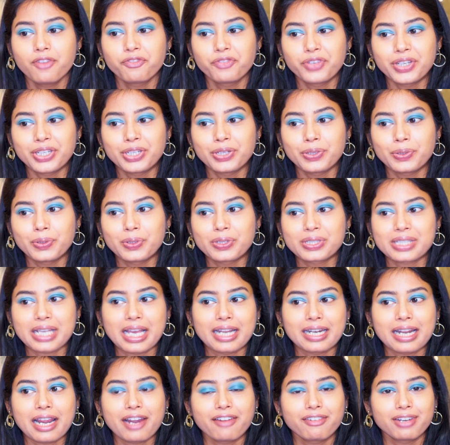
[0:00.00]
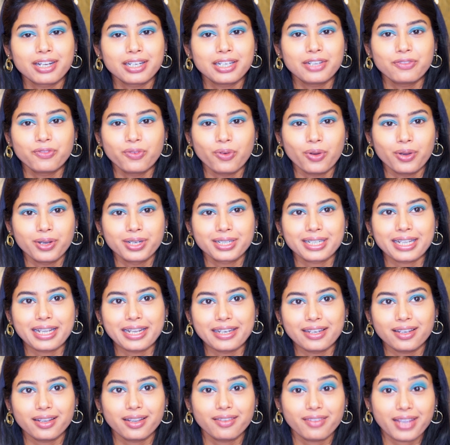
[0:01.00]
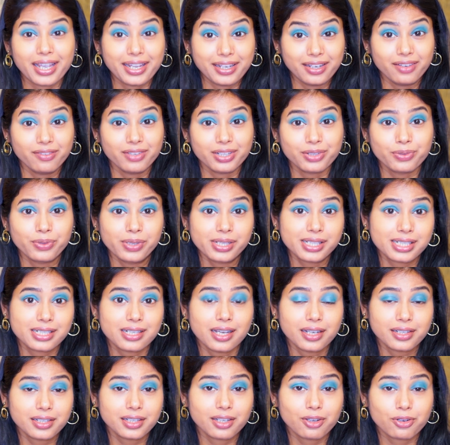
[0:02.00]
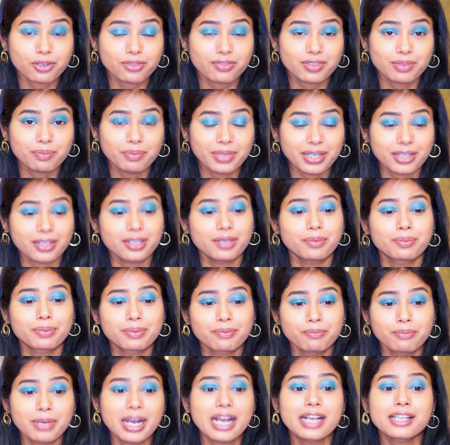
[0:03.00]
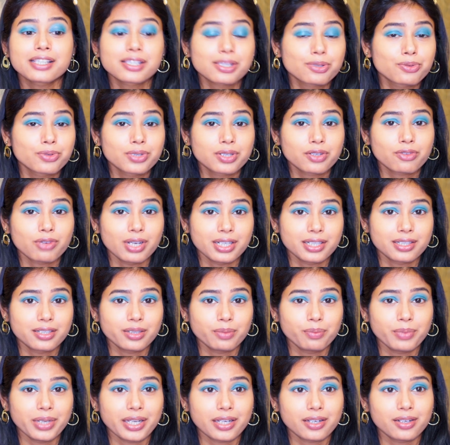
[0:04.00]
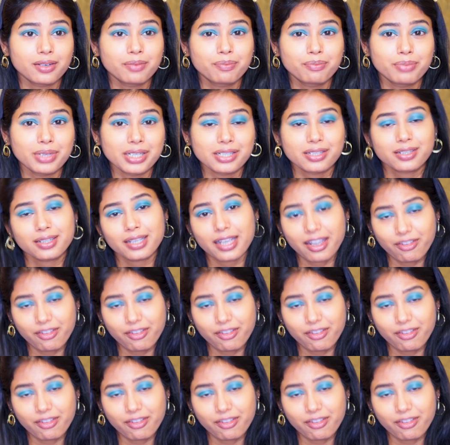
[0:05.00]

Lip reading: videos, and I really want anyone who is starting out with makeup buys good quality makeup, but